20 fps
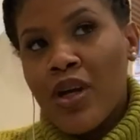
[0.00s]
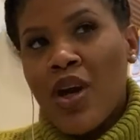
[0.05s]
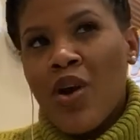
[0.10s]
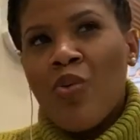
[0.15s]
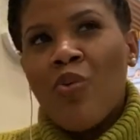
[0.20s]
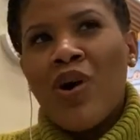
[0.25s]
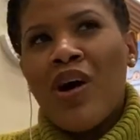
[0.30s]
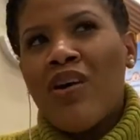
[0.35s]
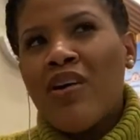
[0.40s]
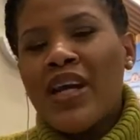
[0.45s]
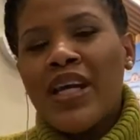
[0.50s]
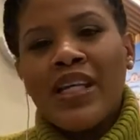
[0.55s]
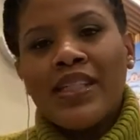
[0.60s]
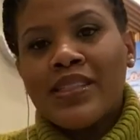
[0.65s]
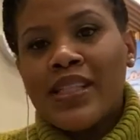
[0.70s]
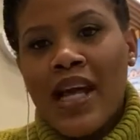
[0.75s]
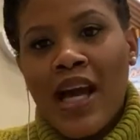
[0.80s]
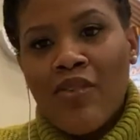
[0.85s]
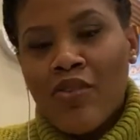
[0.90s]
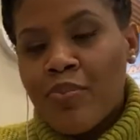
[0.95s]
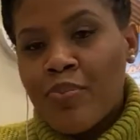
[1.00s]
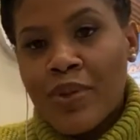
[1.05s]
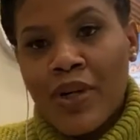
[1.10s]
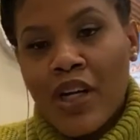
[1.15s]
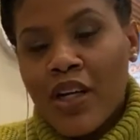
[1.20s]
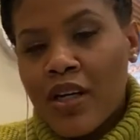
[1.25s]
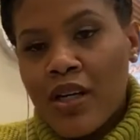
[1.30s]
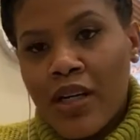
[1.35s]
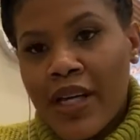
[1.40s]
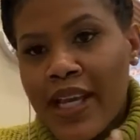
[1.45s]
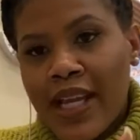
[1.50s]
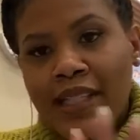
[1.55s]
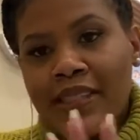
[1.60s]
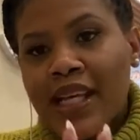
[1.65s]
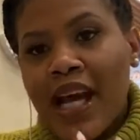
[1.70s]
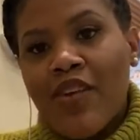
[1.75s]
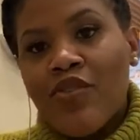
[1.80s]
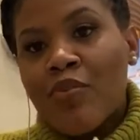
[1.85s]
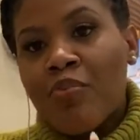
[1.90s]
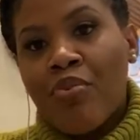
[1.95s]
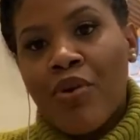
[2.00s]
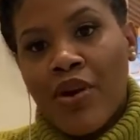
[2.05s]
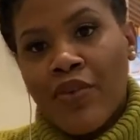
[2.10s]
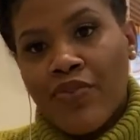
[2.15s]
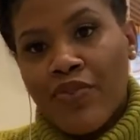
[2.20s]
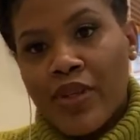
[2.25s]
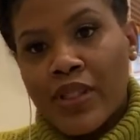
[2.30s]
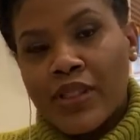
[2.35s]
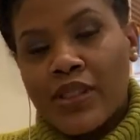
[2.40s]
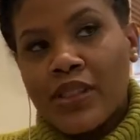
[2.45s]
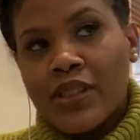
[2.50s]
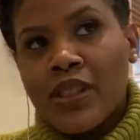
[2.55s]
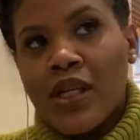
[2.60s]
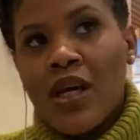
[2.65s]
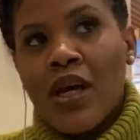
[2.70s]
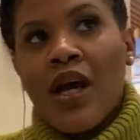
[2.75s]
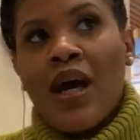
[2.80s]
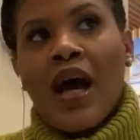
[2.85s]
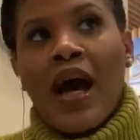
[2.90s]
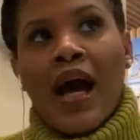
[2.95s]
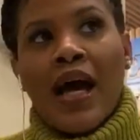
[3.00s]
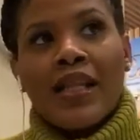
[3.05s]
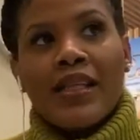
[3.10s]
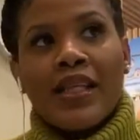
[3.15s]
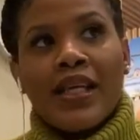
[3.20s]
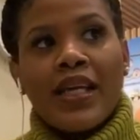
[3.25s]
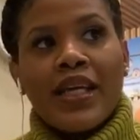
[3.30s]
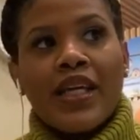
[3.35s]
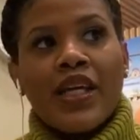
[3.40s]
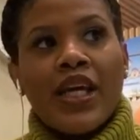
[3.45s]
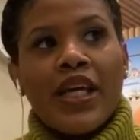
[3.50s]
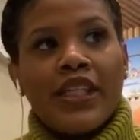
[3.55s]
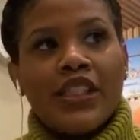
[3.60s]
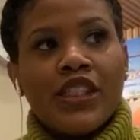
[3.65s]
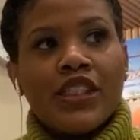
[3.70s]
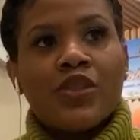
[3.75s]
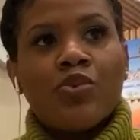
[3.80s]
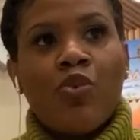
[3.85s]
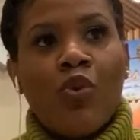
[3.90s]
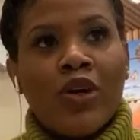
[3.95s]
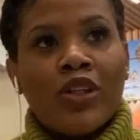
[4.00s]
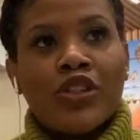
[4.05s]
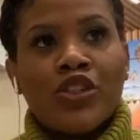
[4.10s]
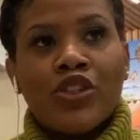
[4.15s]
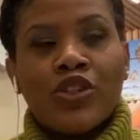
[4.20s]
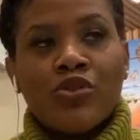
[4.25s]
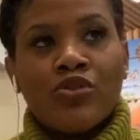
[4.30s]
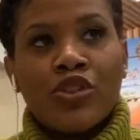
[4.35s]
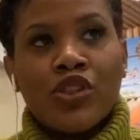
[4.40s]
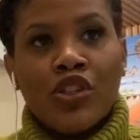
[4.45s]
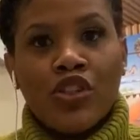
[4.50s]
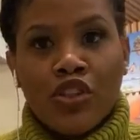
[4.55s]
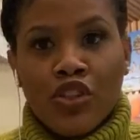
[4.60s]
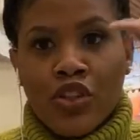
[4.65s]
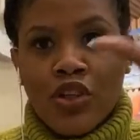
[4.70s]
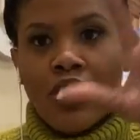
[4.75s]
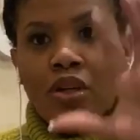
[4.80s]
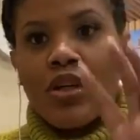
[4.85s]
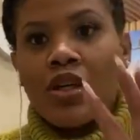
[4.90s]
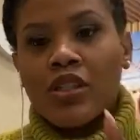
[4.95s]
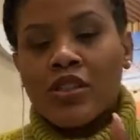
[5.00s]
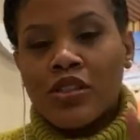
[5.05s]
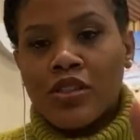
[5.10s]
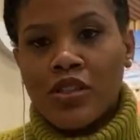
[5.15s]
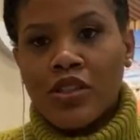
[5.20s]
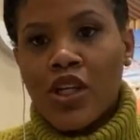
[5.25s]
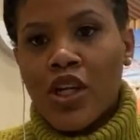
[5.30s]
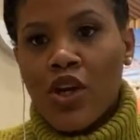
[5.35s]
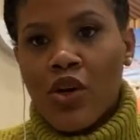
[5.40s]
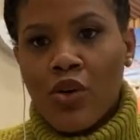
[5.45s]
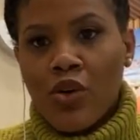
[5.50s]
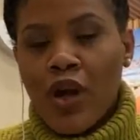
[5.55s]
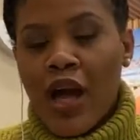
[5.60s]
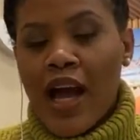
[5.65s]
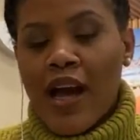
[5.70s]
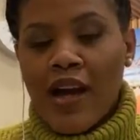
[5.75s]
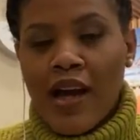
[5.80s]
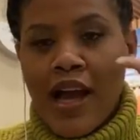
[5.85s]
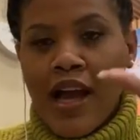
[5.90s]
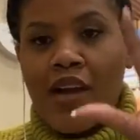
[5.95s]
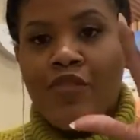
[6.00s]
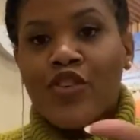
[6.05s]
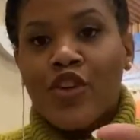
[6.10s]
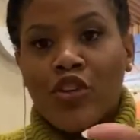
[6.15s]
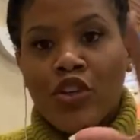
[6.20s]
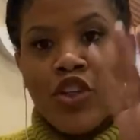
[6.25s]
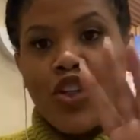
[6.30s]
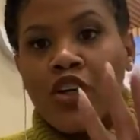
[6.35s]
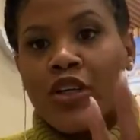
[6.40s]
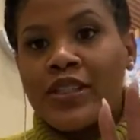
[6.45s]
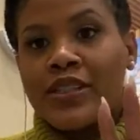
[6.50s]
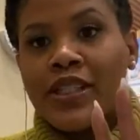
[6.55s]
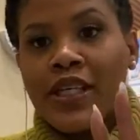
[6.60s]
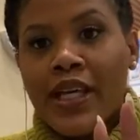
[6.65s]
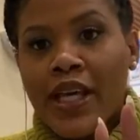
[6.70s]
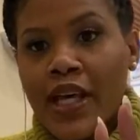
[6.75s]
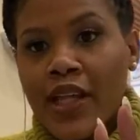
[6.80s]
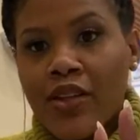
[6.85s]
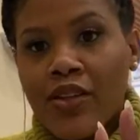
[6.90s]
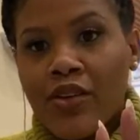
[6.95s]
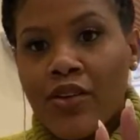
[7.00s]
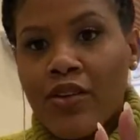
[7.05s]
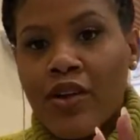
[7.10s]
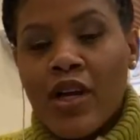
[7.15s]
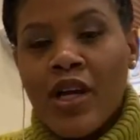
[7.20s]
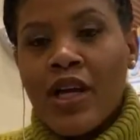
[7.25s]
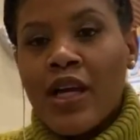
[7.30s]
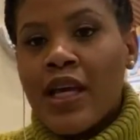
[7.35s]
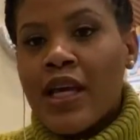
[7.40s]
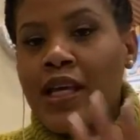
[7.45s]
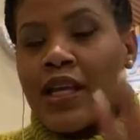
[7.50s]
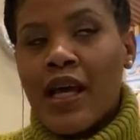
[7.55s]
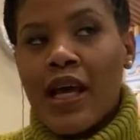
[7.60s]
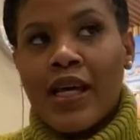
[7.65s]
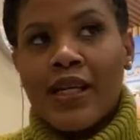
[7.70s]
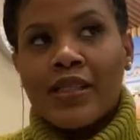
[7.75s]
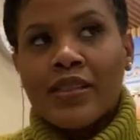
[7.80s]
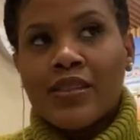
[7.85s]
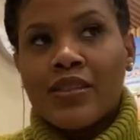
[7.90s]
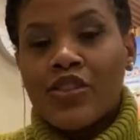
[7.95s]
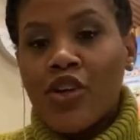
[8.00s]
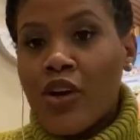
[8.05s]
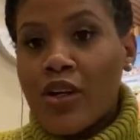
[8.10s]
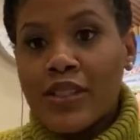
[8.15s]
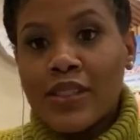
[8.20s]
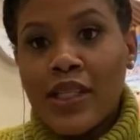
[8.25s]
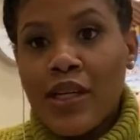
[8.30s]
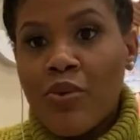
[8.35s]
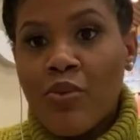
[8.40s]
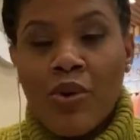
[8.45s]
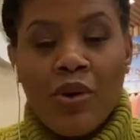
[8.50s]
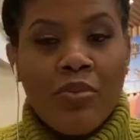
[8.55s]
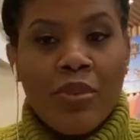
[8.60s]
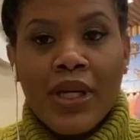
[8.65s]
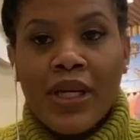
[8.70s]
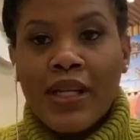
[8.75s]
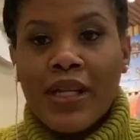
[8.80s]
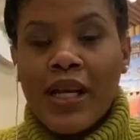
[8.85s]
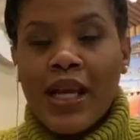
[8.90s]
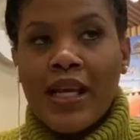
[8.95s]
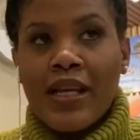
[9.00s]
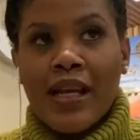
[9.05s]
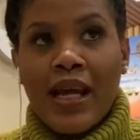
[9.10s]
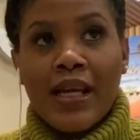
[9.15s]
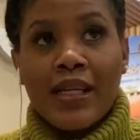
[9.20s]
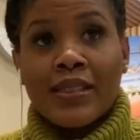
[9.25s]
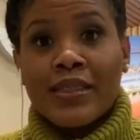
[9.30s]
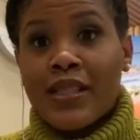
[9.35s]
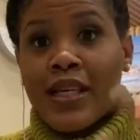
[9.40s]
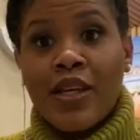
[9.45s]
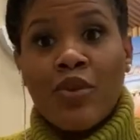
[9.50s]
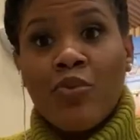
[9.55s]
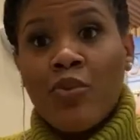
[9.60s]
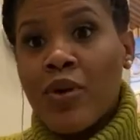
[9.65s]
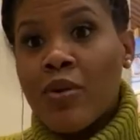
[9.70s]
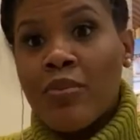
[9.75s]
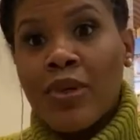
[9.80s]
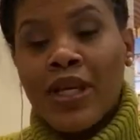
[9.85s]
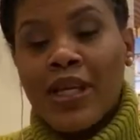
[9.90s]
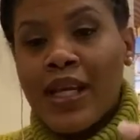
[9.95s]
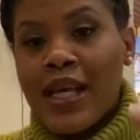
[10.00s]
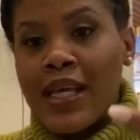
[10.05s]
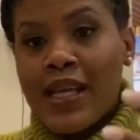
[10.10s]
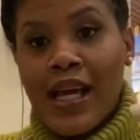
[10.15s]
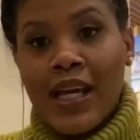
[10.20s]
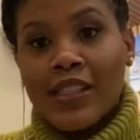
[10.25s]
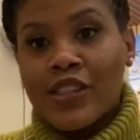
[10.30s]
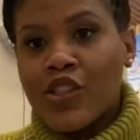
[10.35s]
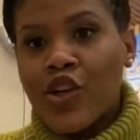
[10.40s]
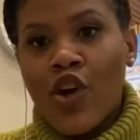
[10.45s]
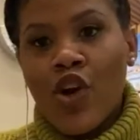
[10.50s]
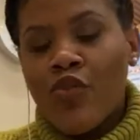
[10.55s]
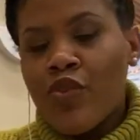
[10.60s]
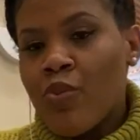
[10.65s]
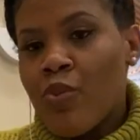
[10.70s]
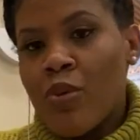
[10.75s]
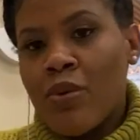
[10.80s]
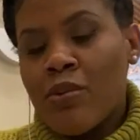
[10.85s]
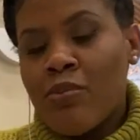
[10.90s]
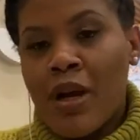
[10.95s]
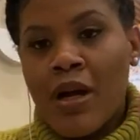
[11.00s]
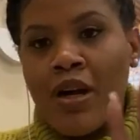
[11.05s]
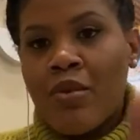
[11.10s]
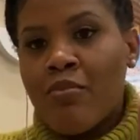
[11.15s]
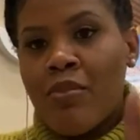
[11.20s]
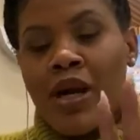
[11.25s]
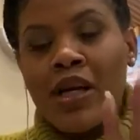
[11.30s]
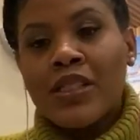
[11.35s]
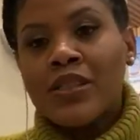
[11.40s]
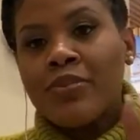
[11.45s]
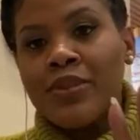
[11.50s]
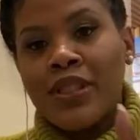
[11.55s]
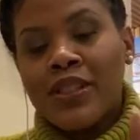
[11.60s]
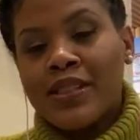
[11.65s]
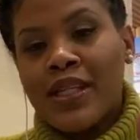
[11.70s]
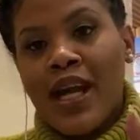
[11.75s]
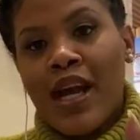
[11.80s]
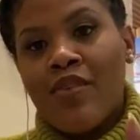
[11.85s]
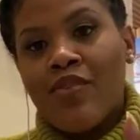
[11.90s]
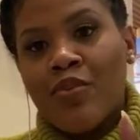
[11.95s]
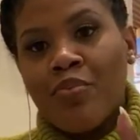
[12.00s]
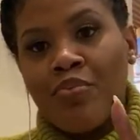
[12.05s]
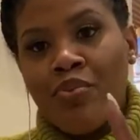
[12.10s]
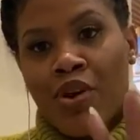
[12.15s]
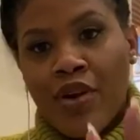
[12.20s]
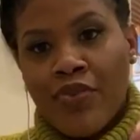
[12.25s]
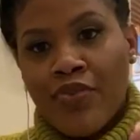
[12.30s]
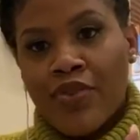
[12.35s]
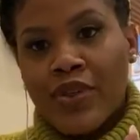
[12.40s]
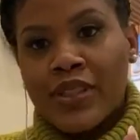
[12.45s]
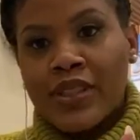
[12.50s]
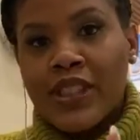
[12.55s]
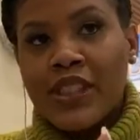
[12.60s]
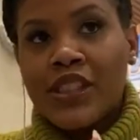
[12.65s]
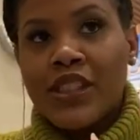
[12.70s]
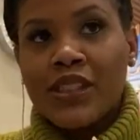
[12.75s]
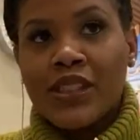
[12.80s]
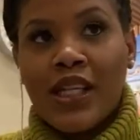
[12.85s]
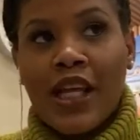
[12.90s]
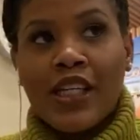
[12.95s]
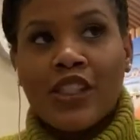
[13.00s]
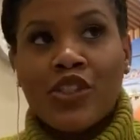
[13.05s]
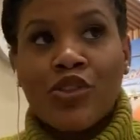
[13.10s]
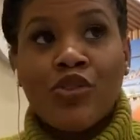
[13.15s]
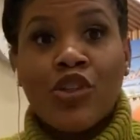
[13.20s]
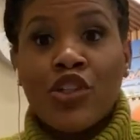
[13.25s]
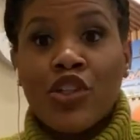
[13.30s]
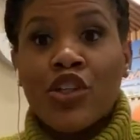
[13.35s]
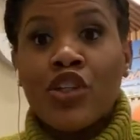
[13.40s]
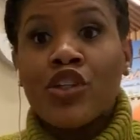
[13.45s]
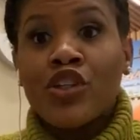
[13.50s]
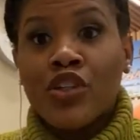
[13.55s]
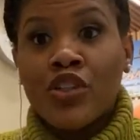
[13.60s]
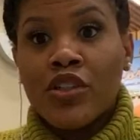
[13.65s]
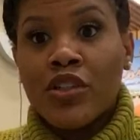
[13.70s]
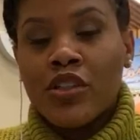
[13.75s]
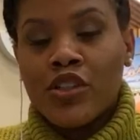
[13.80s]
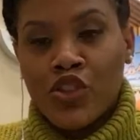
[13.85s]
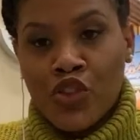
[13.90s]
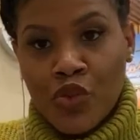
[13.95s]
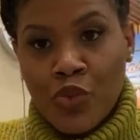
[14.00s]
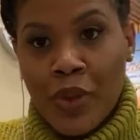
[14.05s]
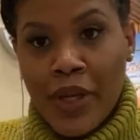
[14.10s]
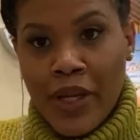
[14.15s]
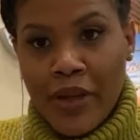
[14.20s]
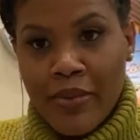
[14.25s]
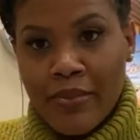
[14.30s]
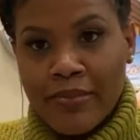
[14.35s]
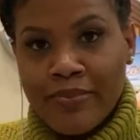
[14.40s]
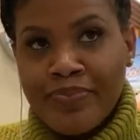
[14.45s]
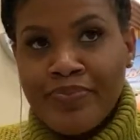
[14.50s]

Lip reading: Well, he doesn't have a preference. I think he just wants you to look, have your look together. He likes dark-skinned women. He likes thin women. He likes curvy women. My husband doesn't have a preference. He just likes you to look good to him.